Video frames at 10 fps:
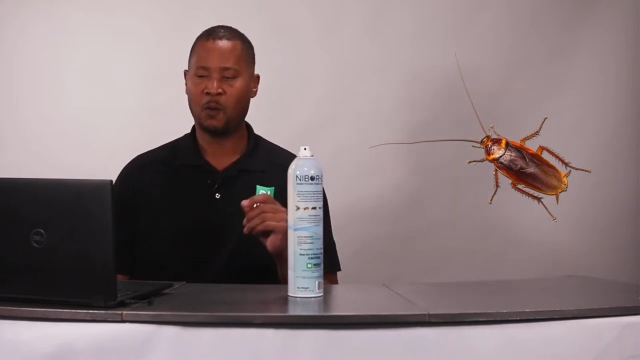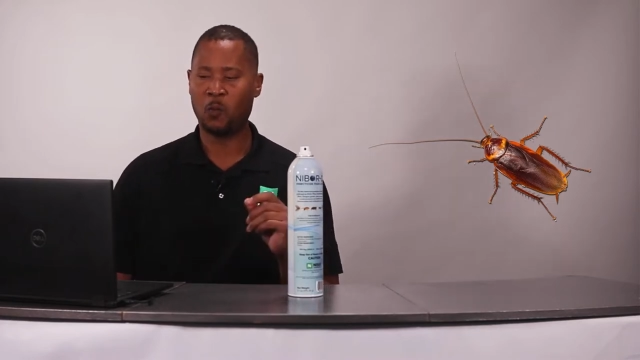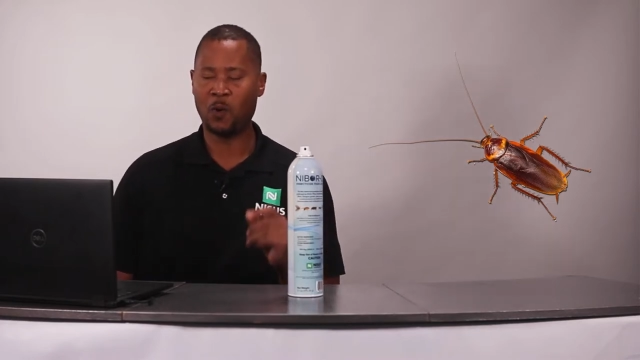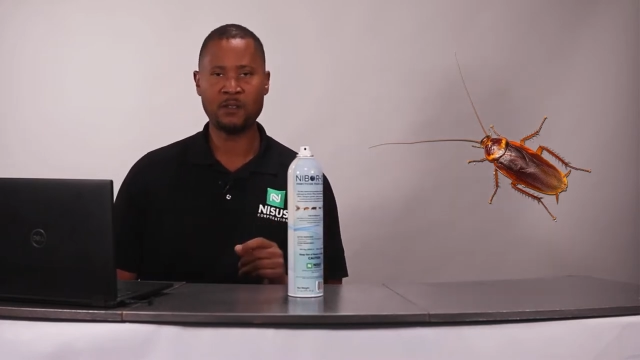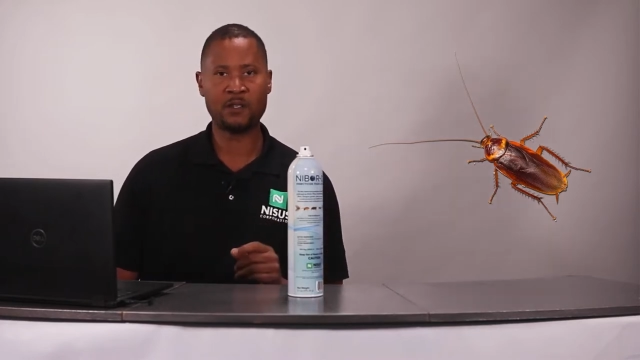
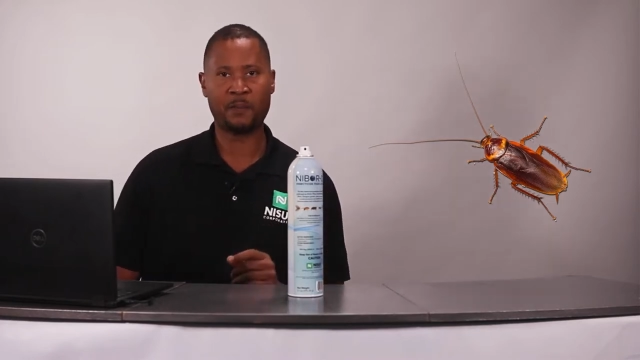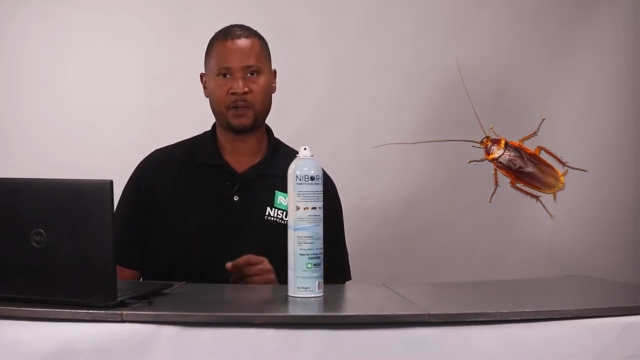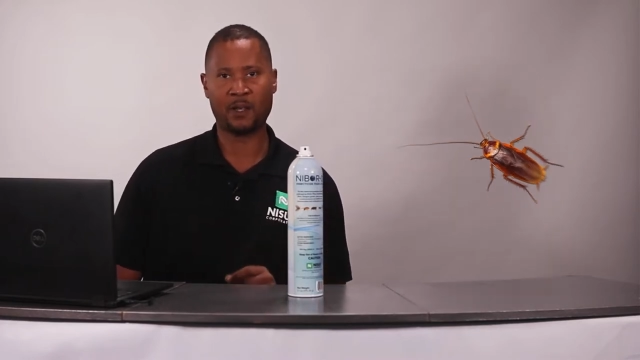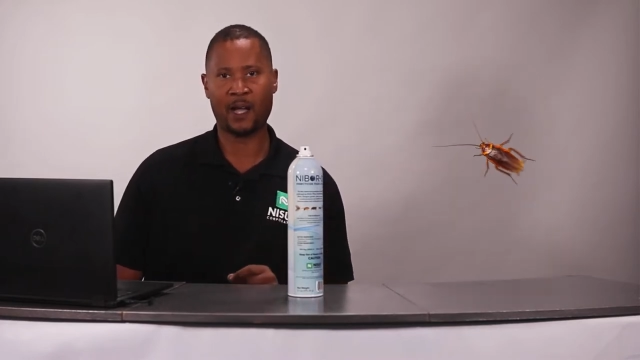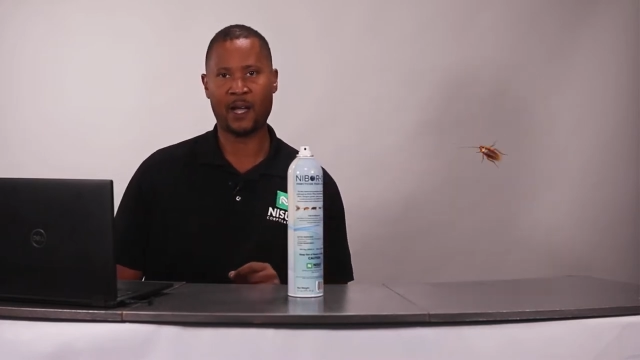Once
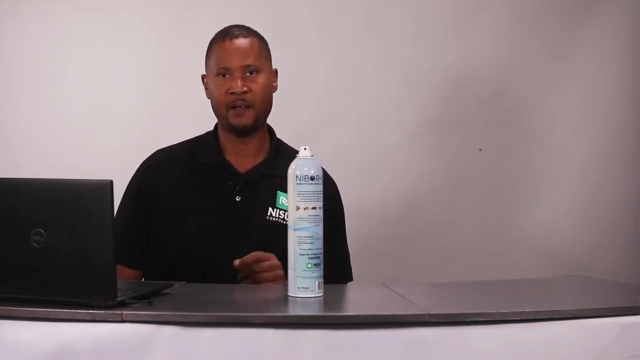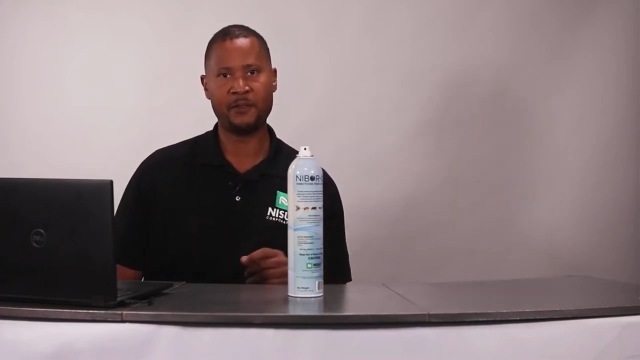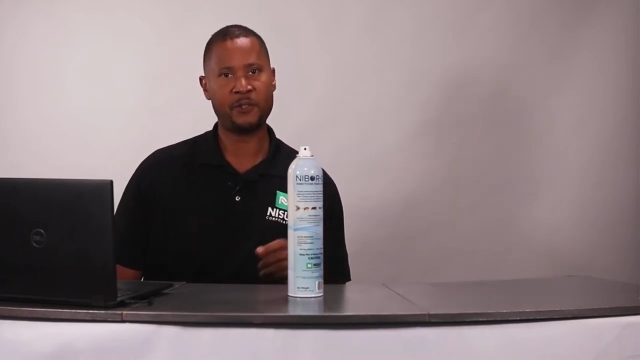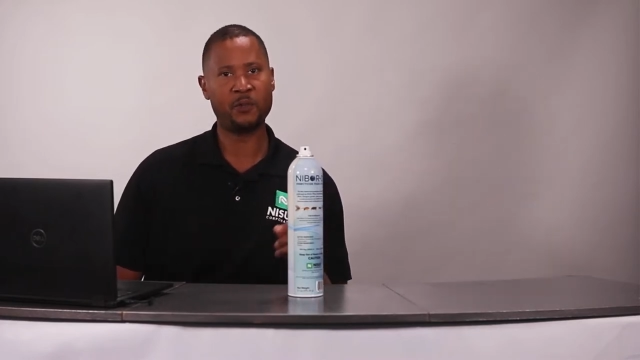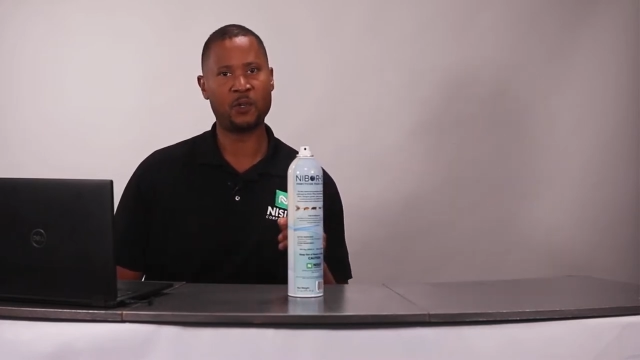
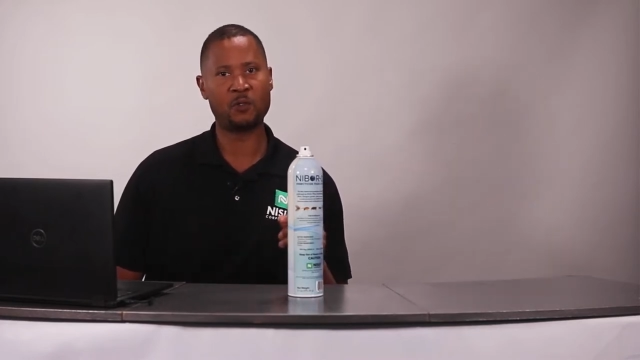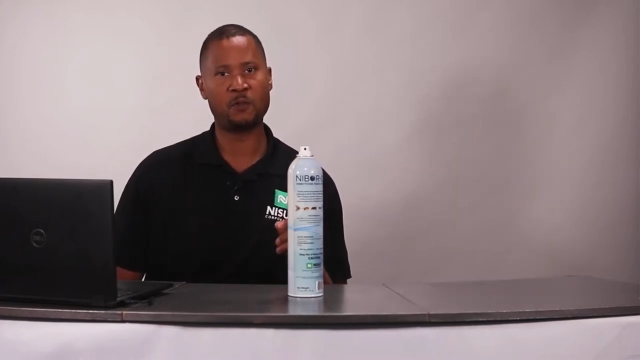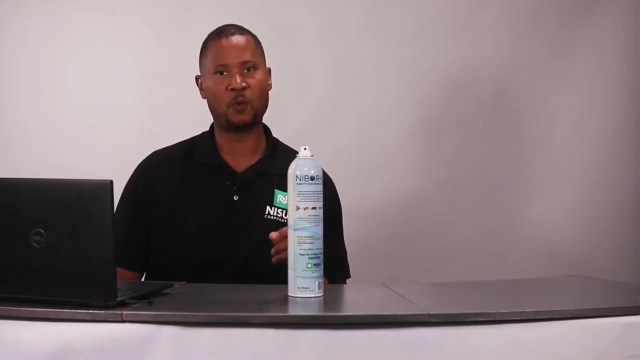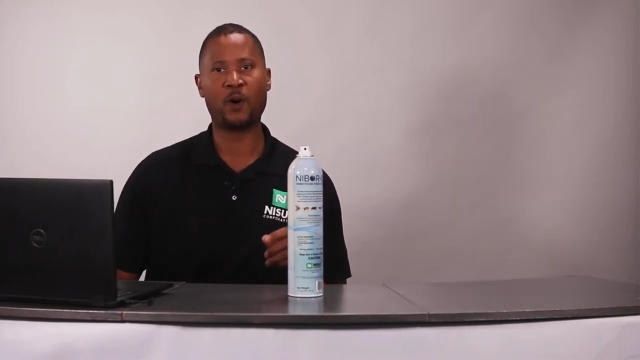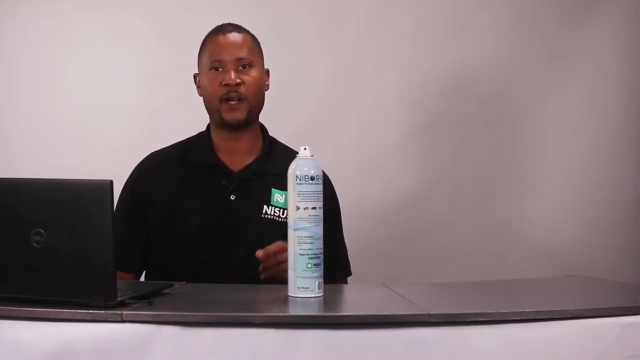applied to those
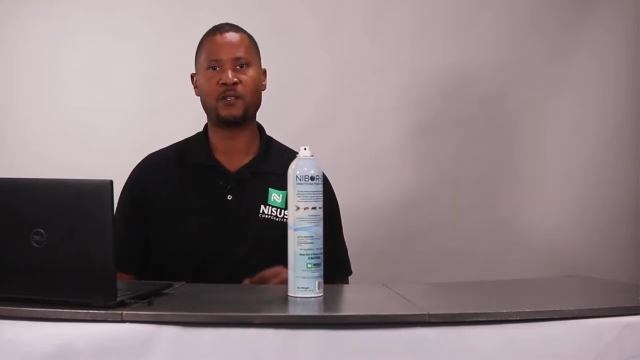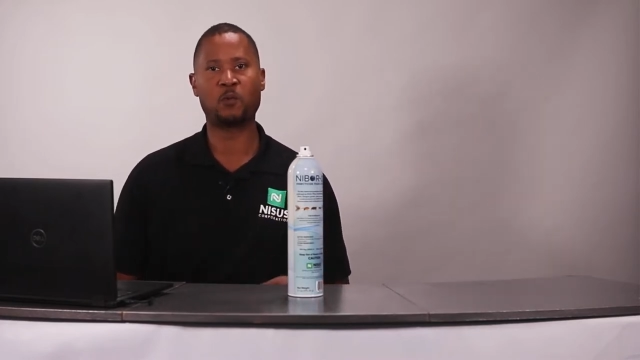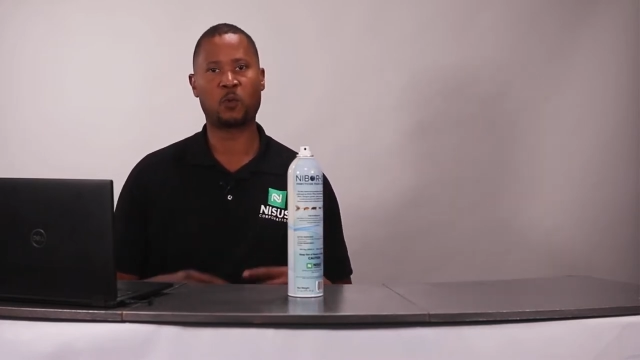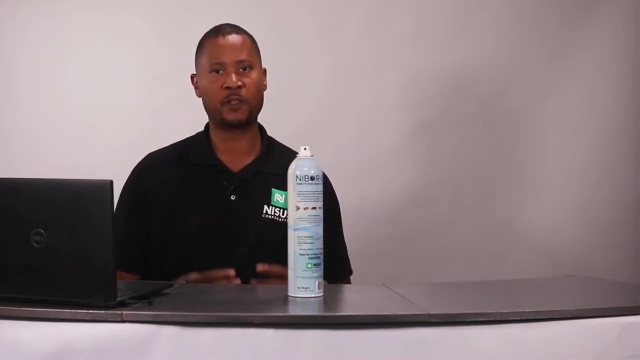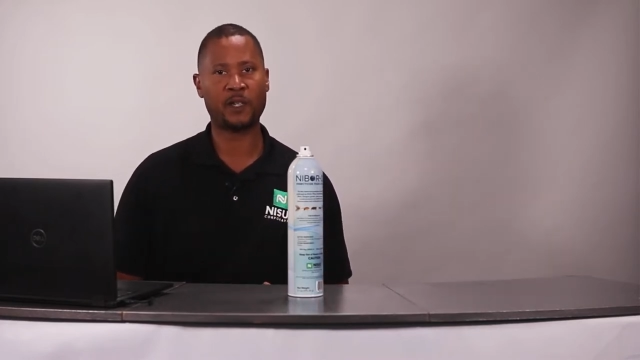voids
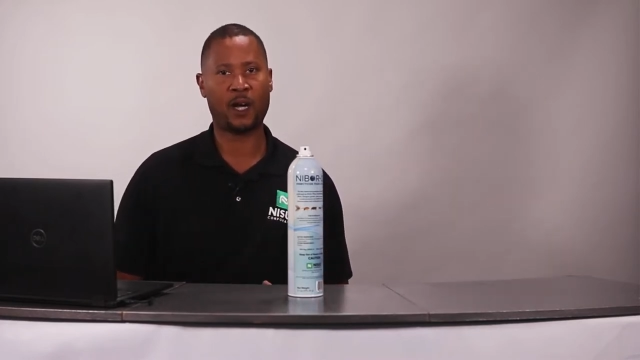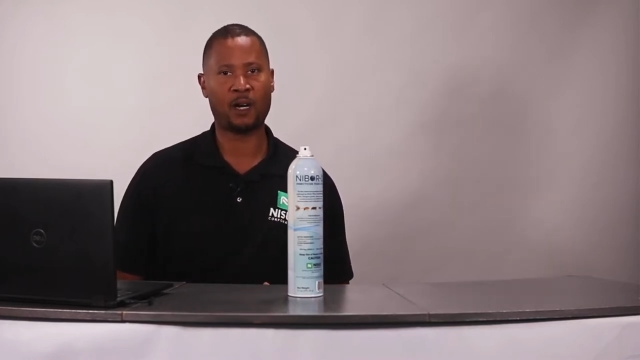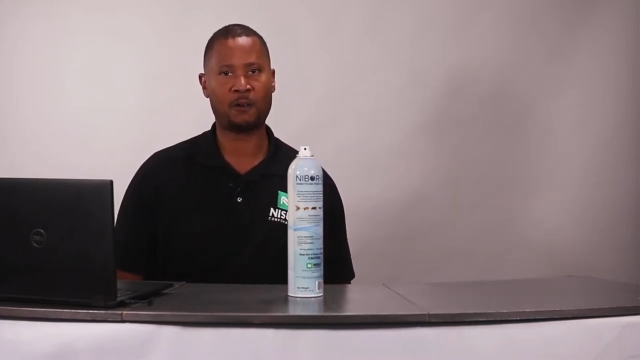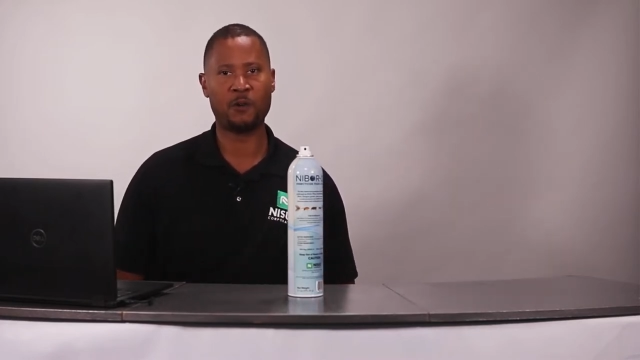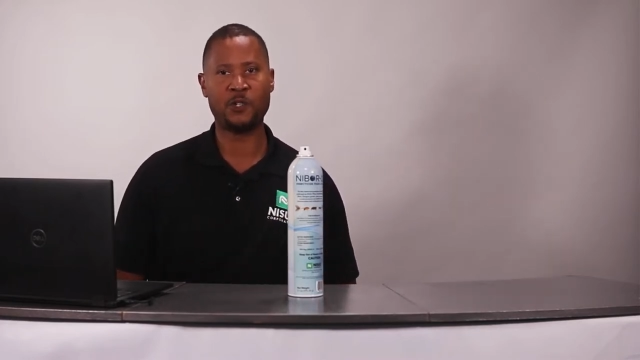where the
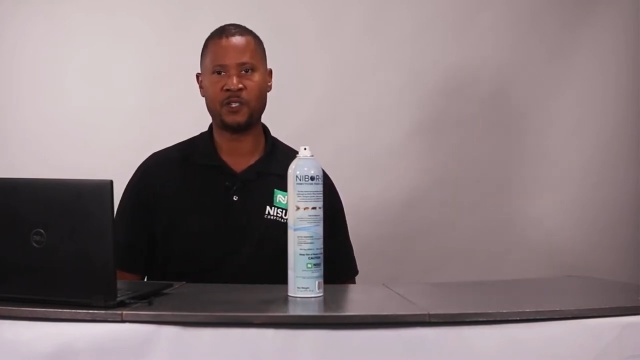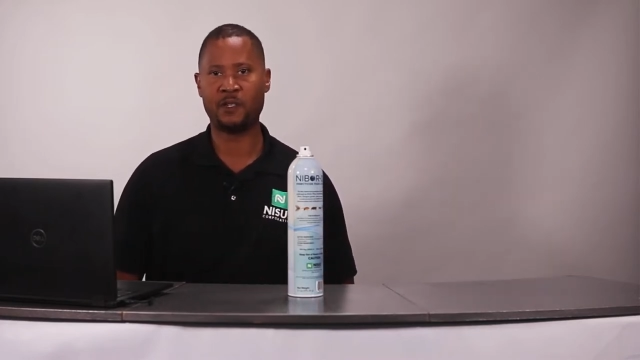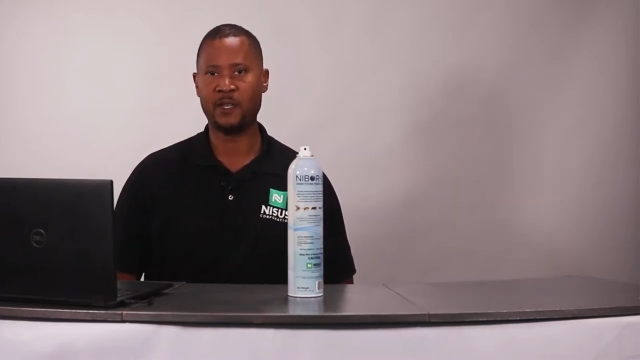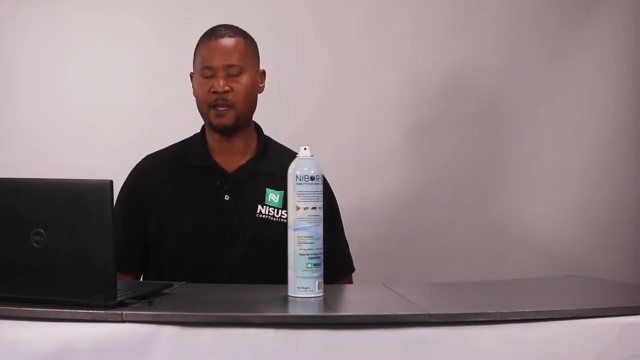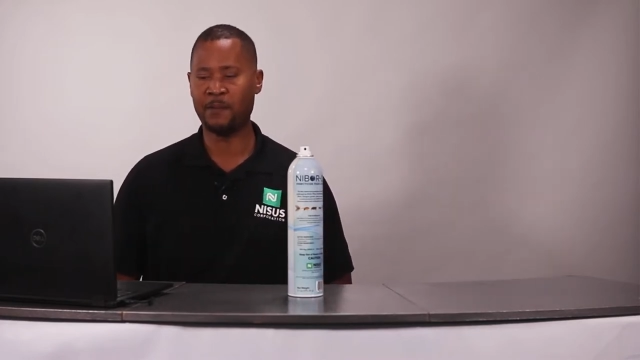cockroaches
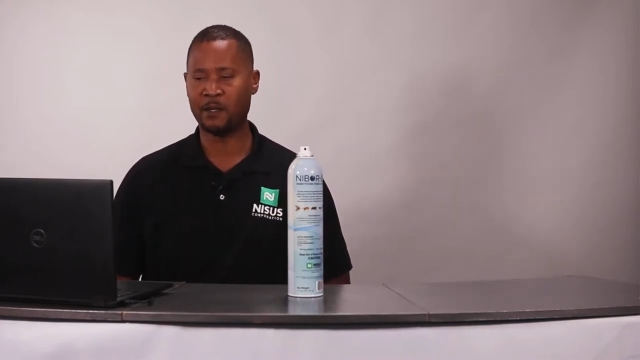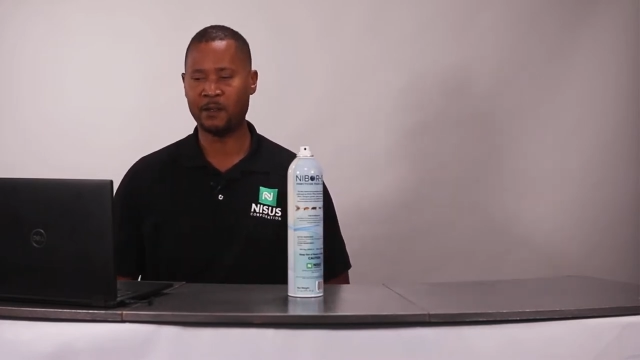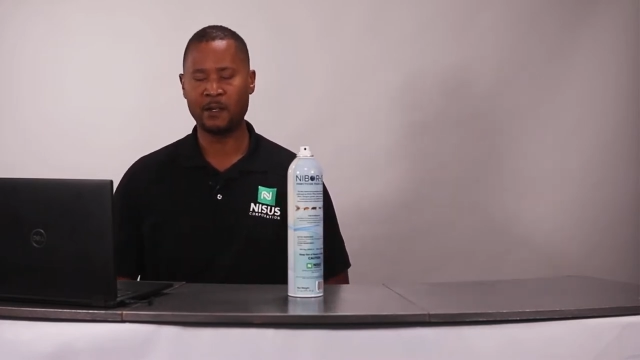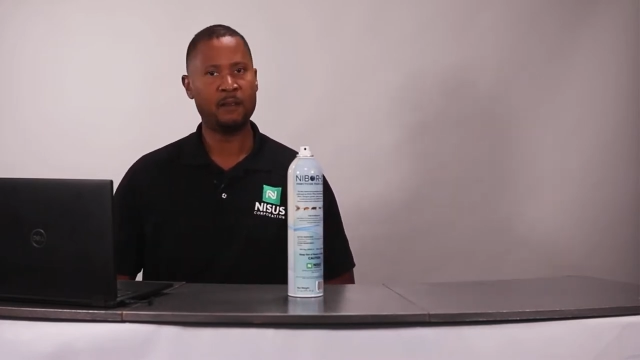inhibit,